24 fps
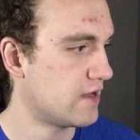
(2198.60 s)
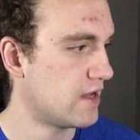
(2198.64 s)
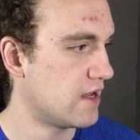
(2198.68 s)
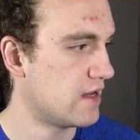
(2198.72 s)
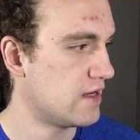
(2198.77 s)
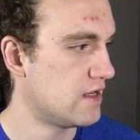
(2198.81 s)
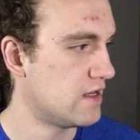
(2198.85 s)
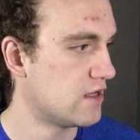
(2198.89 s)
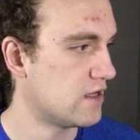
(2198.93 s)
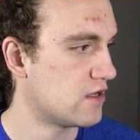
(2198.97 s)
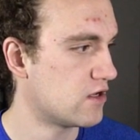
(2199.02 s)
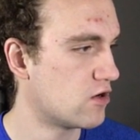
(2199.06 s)

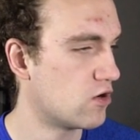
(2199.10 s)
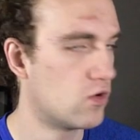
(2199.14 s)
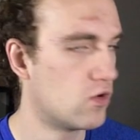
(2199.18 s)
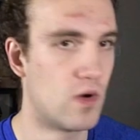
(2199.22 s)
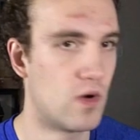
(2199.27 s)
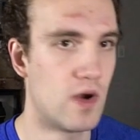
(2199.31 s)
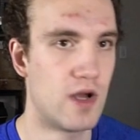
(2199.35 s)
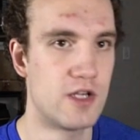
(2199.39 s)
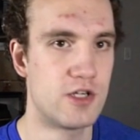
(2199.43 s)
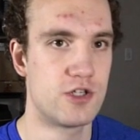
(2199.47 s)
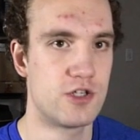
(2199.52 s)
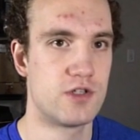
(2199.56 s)
any
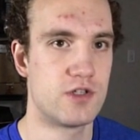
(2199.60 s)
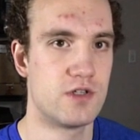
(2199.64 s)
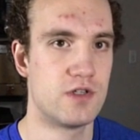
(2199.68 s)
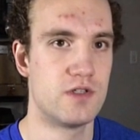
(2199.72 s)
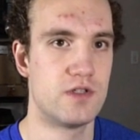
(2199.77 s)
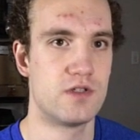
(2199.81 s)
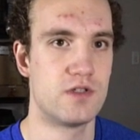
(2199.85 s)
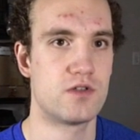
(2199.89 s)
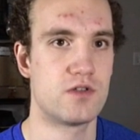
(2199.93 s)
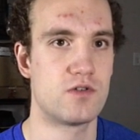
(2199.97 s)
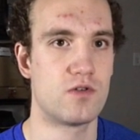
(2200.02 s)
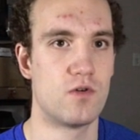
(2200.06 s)

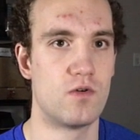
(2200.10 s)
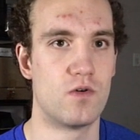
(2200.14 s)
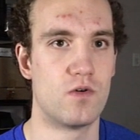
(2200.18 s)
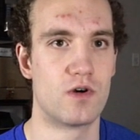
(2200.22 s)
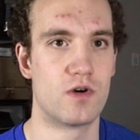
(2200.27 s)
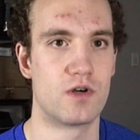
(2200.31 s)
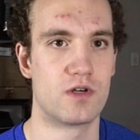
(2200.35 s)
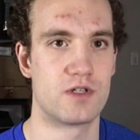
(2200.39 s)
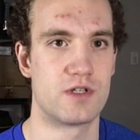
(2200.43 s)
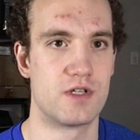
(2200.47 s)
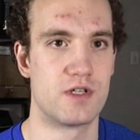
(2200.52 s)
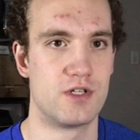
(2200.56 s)
questions
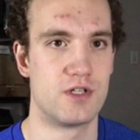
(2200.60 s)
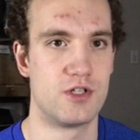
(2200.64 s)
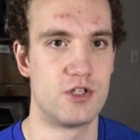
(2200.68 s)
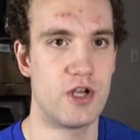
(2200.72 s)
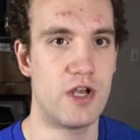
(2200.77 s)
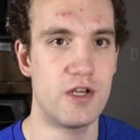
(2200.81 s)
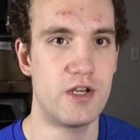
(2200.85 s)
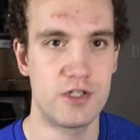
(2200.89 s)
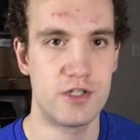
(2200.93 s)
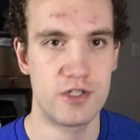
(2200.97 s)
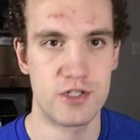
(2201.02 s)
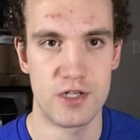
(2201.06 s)
or
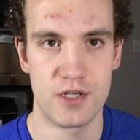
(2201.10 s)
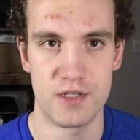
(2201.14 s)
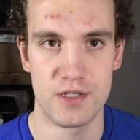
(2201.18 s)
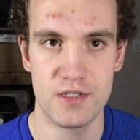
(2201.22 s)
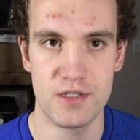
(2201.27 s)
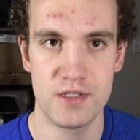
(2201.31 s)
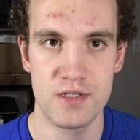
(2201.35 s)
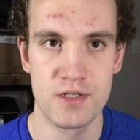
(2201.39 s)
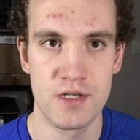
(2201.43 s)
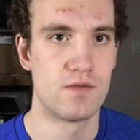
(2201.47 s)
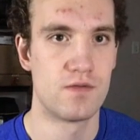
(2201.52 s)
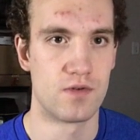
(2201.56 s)

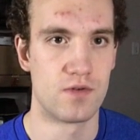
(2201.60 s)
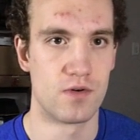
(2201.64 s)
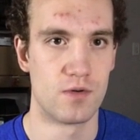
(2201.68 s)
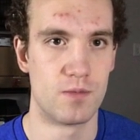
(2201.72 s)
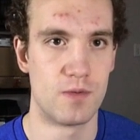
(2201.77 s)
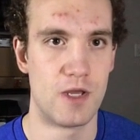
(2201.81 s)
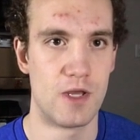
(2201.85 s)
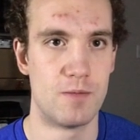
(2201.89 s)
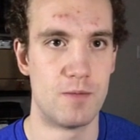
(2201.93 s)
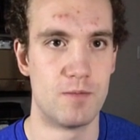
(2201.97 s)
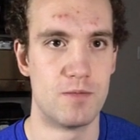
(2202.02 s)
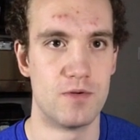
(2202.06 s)
suggestions for
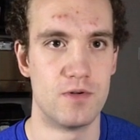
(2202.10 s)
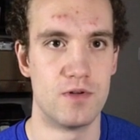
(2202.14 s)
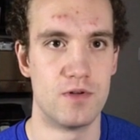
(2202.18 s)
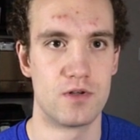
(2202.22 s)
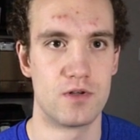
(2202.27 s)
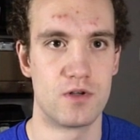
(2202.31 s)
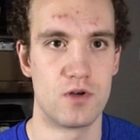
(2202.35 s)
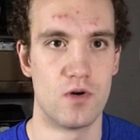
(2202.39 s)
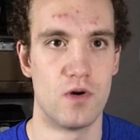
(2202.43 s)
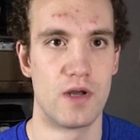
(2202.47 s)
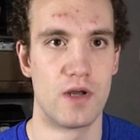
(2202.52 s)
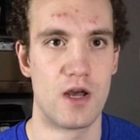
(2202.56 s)
people
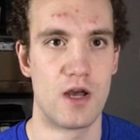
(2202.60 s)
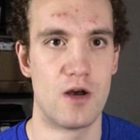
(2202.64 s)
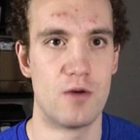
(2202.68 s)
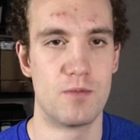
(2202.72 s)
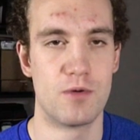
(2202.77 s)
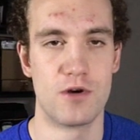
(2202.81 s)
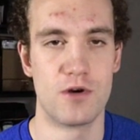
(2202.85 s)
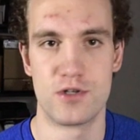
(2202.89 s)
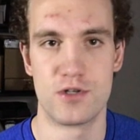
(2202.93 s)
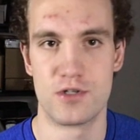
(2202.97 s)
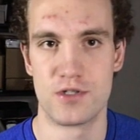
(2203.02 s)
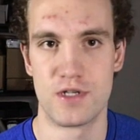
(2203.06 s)
going out
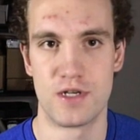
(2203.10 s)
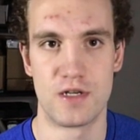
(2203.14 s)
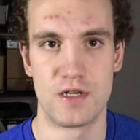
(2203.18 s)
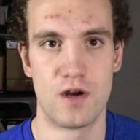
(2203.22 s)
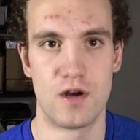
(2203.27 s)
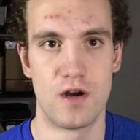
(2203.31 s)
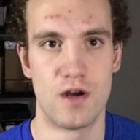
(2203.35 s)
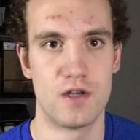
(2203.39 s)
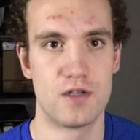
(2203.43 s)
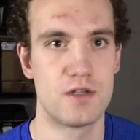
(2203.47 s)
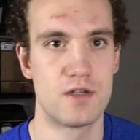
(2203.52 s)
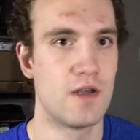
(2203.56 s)
purchasing
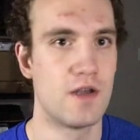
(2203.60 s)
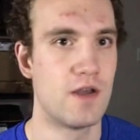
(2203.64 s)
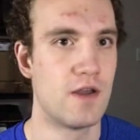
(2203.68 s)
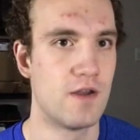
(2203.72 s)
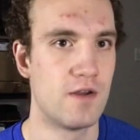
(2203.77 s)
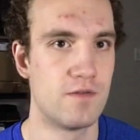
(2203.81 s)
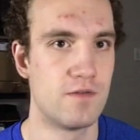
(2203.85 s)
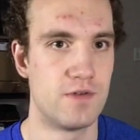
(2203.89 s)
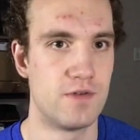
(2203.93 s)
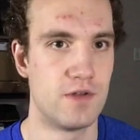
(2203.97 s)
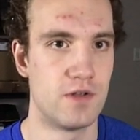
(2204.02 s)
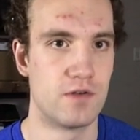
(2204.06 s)
cars,
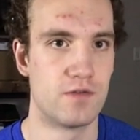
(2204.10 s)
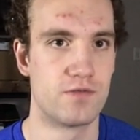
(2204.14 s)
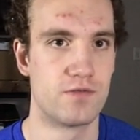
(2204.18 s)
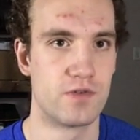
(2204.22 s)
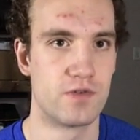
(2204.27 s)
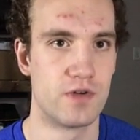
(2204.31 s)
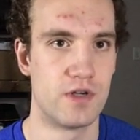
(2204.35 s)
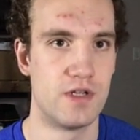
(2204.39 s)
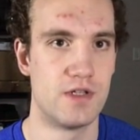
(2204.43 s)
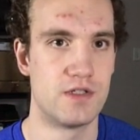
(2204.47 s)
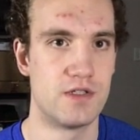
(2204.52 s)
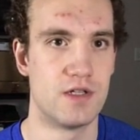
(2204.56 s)
feel
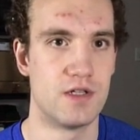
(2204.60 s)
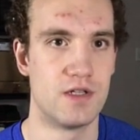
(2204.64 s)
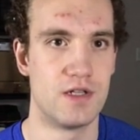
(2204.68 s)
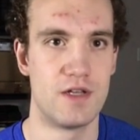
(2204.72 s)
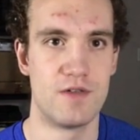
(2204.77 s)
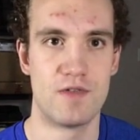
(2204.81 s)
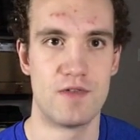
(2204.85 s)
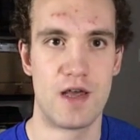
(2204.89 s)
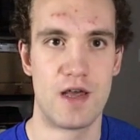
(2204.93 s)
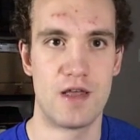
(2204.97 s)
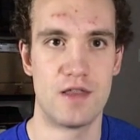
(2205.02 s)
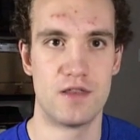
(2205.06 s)
free to
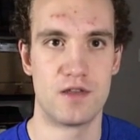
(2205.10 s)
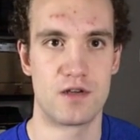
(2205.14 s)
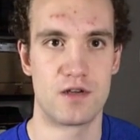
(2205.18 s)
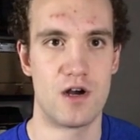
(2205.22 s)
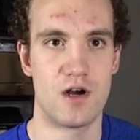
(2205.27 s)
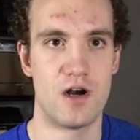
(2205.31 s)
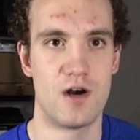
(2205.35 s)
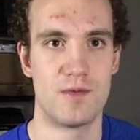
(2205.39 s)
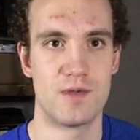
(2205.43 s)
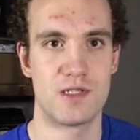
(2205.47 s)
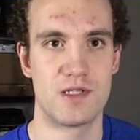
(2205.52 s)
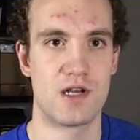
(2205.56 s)
leave that in the
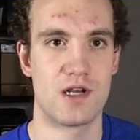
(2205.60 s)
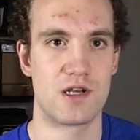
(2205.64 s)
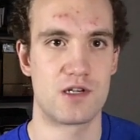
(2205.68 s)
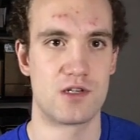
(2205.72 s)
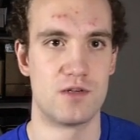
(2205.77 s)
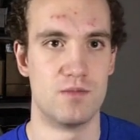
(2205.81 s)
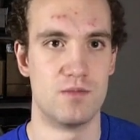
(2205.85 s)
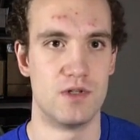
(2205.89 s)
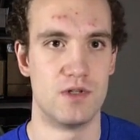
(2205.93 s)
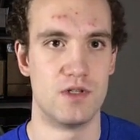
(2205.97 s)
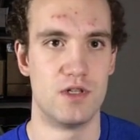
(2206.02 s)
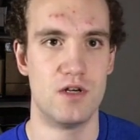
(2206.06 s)
comment
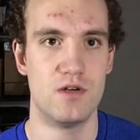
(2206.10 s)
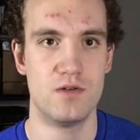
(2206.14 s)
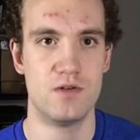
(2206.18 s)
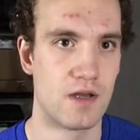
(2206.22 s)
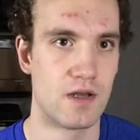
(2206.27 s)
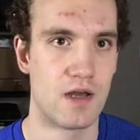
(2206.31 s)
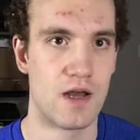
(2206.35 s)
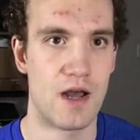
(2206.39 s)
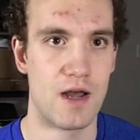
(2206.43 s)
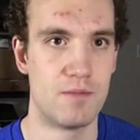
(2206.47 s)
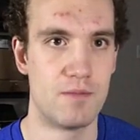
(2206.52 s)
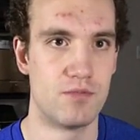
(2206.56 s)
section below.
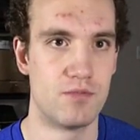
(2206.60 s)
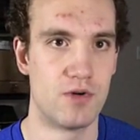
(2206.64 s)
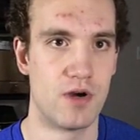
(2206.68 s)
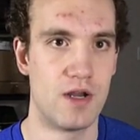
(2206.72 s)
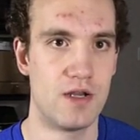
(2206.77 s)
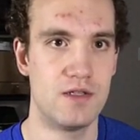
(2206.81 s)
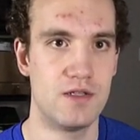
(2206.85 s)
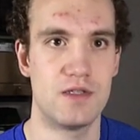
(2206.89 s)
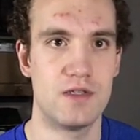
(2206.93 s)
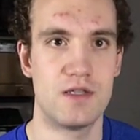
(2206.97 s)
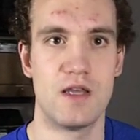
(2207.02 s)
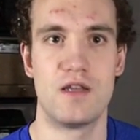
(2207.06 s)
I'm
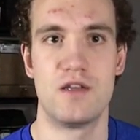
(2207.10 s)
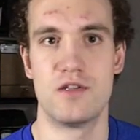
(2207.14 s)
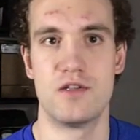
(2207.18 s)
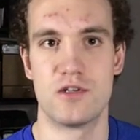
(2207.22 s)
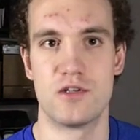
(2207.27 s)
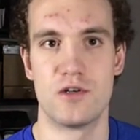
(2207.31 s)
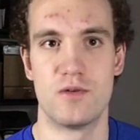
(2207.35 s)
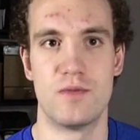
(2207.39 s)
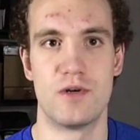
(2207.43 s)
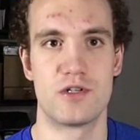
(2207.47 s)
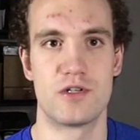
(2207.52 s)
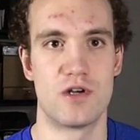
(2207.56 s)
Braden. Thank you
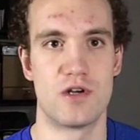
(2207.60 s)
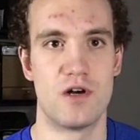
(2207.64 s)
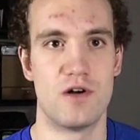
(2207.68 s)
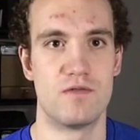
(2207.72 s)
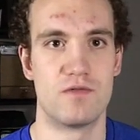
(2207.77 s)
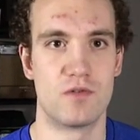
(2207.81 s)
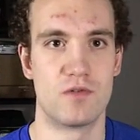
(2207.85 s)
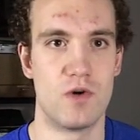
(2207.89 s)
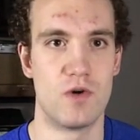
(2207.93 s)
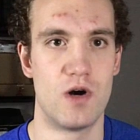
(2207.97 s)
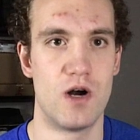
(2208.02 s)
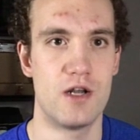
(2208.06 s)
so much all
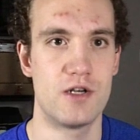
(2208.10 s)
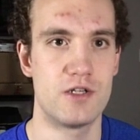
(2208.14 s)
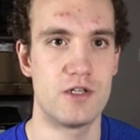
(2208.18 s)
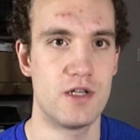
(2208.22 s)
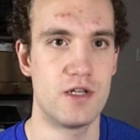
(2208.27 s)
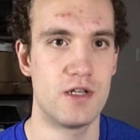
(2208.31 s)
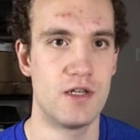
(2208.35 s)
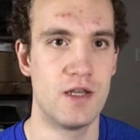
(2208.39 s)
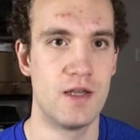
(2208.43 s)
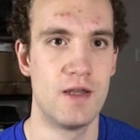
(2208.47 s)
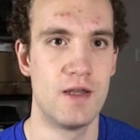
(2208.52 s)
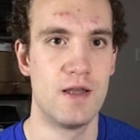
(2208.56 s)
for
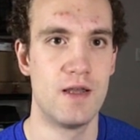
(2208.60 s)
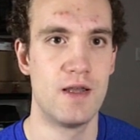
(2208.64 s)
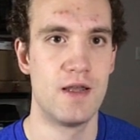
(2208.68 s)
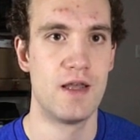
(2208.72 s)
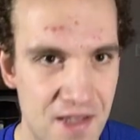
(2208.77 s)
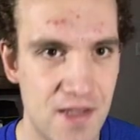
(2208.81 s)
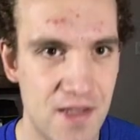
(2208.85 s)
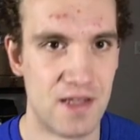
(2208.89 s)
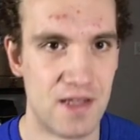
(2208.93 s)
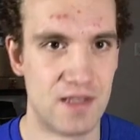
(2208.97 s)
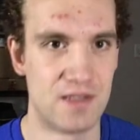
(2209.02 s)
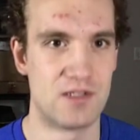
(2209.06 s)
watching,
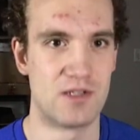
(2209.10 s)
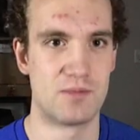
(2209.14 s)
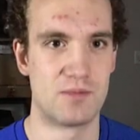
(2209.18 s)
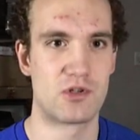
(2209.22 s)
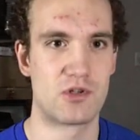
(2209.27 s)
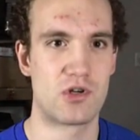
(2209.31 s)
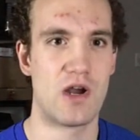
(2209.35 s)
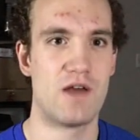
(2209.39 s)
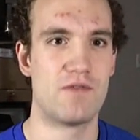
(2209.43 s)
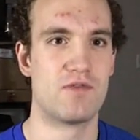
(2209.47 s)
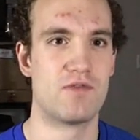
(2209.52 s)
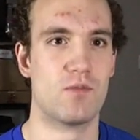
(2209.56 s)
and
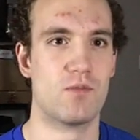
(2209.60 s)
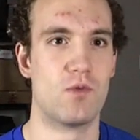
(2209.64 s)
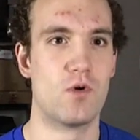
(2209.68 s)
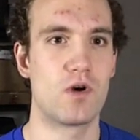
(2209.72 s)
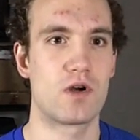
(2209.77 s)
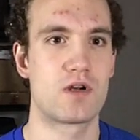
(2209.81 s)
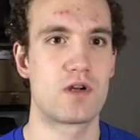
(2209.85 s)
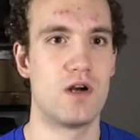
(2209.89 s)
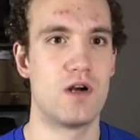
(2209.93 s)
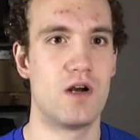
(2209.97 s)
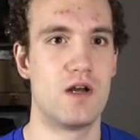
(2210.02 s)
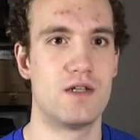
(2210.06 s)
subscribe for
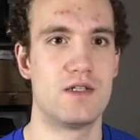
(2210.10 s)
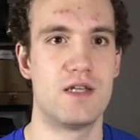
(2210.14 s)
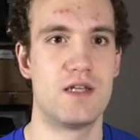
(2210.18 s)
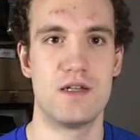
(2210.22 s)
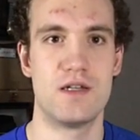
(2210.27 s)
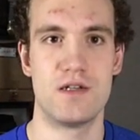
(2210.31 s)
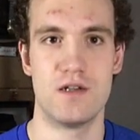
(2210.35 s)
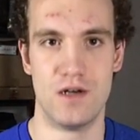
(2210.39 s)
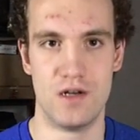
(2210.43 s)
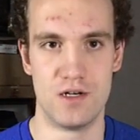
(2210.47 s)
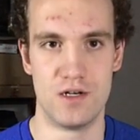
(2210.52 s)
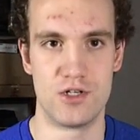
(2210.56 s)
more
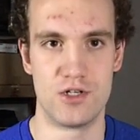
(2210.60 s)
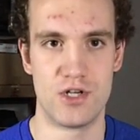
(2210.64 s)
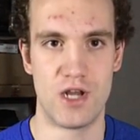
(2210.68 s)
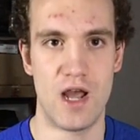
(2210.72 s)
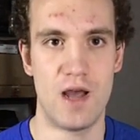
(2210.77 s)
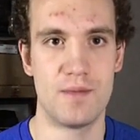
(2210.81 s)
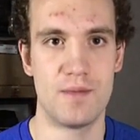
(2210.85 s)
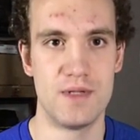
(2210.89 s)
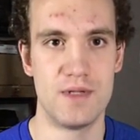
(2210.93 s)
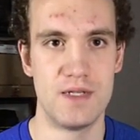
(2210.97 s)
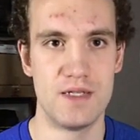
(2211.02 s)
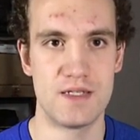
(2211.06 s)
content on
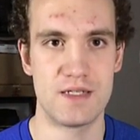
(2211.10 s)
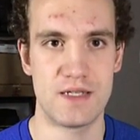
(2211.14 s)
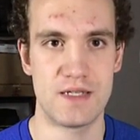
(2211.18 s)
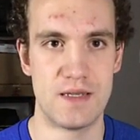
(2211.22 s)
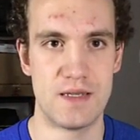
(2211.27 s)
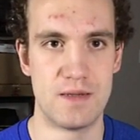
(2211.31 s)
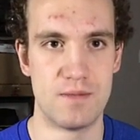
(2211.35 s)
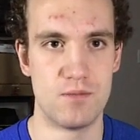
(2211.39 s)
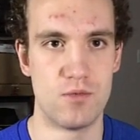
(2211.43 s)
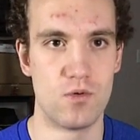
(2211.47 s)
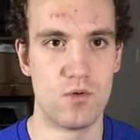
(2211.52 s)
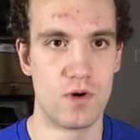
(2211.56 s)
Japanese
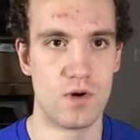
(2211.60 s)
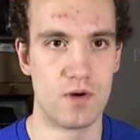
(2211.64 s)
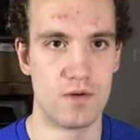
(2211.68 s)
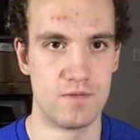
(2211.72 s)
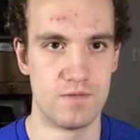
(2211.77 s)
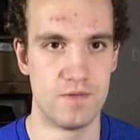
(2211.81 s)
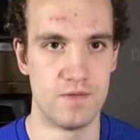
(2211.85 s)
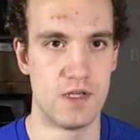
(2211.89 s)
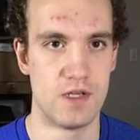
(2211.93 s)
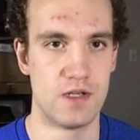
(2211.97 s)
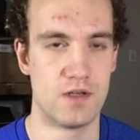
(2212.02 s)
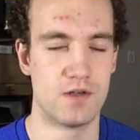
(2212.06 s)
import
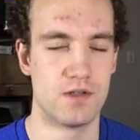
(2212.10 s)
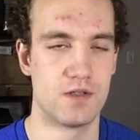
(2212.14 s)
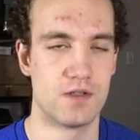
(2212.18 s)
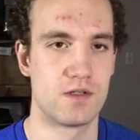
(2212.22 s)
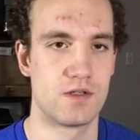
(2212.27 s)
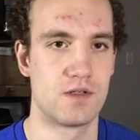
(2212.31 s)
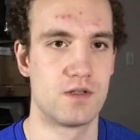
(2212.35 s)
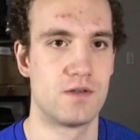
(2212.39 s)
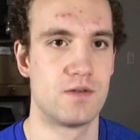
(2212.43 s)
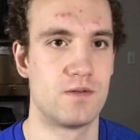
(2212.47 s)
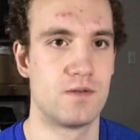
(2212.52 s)
vehicles.